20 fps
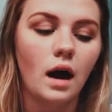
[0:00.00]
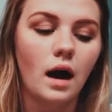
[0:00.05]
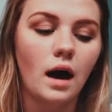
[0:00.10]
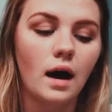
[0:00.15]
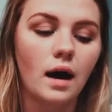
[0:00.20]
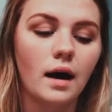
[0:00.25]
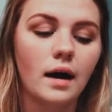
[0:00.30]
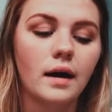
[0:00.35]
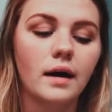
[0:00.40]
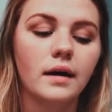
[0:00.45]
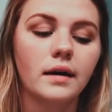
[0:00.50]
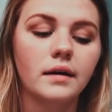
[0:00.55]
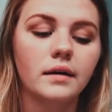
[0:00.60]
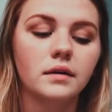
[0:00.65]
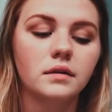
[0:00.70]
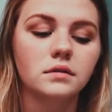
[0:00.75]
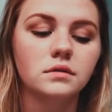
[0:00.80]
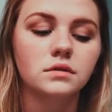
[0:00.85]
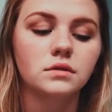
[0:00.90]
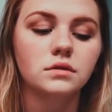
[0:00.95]
I
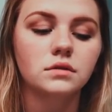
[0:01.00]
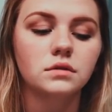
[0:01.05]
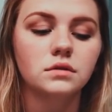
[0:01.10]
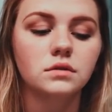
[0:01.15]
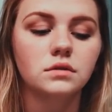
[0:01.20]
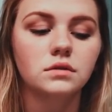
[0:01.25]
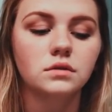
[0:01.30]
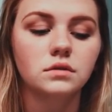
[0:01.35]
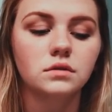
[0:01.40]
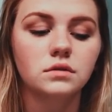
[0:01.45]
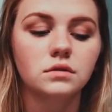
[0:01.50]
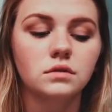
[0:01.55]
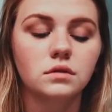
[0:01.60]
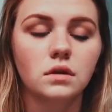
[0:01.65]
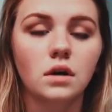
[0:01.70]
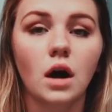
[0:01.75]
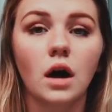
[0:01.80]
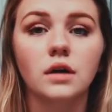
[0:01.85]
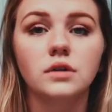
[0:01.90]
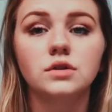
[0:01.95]

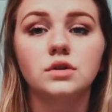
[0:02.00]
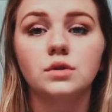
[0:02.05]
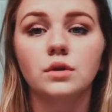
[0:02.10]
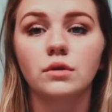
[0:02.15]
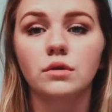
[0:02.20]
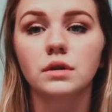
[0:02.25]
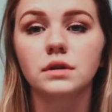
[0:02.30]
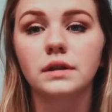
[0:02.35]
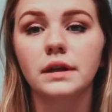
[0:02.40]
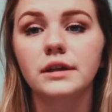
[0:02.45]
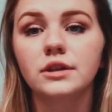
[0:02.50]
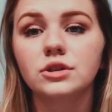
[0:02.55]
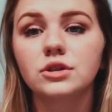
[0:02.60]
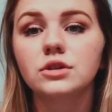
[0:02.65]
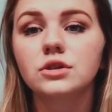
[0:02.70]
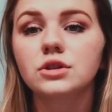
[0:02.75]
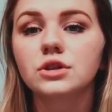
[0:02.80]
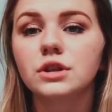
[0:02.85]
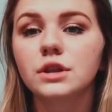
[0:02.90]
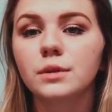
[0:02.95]
got into a
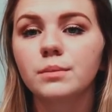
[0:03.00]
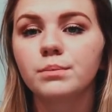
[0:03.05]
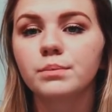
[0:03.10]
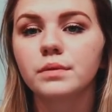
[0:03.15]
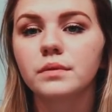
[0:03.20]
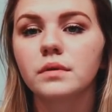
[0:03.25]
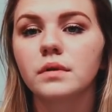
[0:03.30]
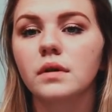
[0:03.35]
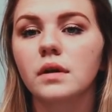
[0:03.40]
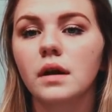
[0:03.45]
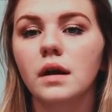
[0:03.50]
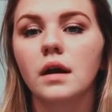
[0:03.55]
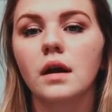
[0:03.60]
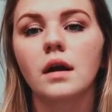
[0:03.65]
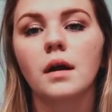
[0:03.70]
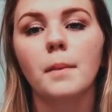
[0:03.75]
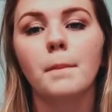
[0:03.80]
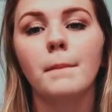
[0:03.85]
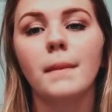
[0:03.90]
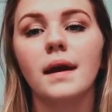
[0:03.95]
relationship
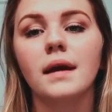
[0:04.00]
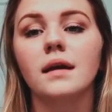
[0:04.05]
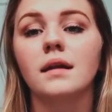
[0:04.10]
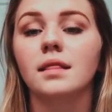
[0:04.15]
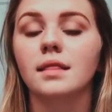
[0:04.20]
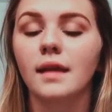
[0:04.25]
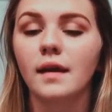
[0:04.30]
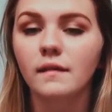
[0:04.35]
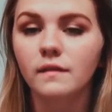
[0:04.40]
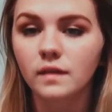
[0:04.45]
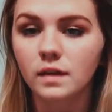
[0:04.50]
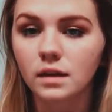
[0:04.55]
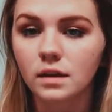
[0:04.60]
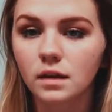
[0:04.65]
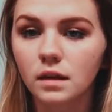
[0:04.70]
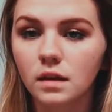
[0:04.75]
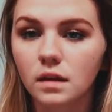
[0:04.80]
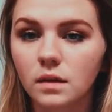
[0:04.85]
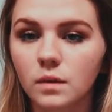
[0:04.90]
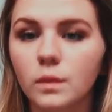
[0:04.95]
May
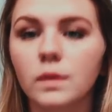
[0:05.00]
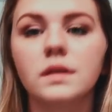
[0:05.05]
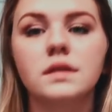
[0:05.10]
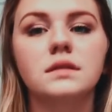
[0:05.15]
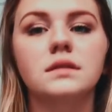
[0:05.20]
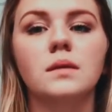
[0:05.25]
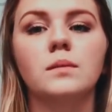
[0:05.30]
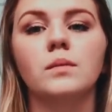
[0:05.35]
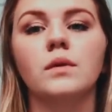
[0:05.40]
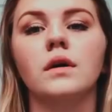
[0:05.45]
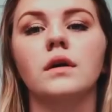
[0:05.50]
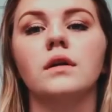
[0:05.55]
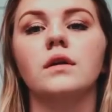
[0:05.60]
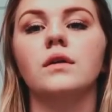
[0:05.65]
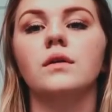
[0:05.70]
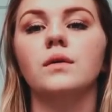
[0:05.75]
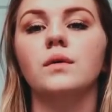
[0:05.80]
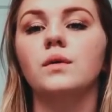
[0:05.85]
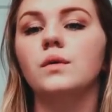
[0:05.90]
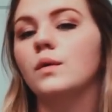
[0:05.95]
11th with someone
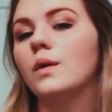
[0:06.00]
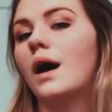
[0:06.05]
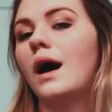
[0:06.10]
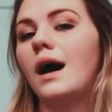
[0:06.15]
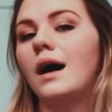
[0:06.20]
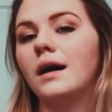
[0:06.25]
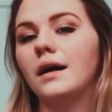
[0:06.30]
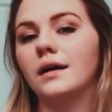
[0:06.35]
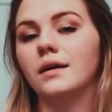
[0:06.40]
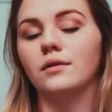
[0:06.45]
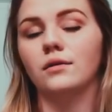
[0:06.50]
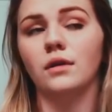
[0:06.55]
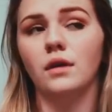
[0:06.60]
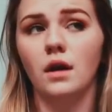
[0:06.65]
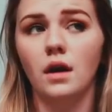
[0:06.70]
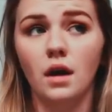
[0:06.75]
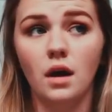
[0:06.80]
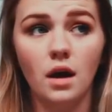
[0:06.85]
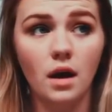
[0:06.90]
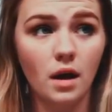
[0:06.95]
who I
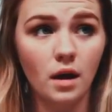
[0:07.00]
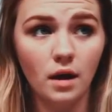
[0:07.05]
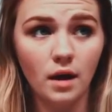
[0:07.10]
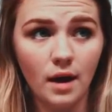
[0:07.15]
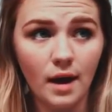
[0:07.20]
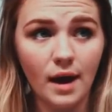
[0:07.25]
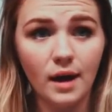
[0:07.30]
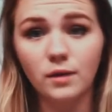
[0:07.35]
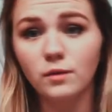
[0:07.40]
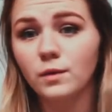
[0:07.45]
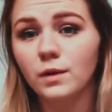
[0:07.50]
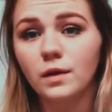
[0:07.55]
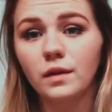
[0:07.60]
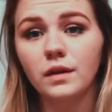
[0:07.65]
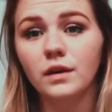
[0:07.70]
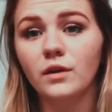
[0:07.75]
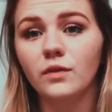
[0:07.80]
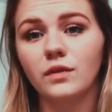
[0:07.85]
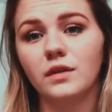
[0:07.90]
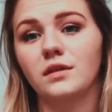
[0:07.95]
had
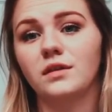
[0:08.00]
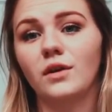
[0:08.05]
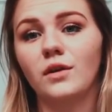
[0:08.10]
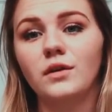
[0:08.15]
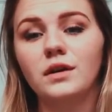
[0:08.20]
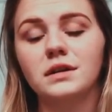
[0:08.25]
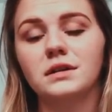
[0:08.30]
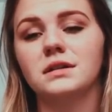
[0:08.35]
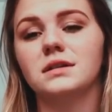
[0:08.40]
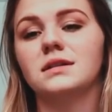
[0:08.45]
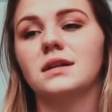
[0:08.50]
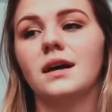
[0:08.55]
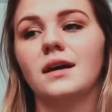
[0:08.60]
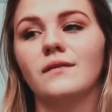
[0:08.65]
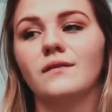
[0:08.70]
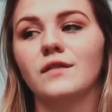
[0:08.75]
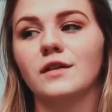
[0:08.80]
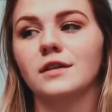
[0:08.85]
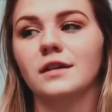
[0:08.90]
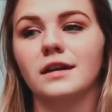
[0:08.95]
really only known at the
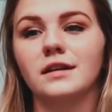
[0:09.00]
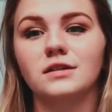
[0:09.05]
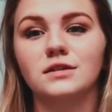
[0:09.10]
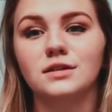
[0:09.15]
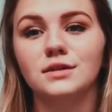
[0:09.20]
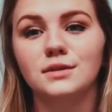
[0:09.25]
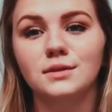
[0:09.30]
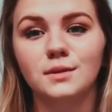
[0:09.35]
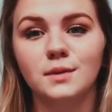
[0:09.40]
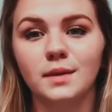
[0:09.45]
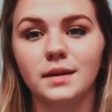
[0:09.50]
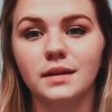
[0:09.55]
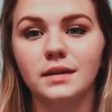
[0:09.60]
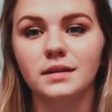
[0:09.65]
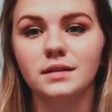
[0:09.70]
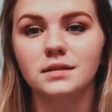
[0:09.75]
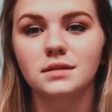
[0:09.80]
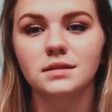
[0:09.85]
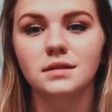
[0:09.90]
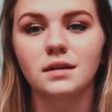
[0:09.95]
time for like 2
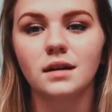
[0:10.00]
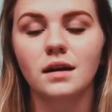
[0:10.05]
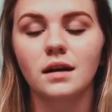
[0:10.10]
weeks.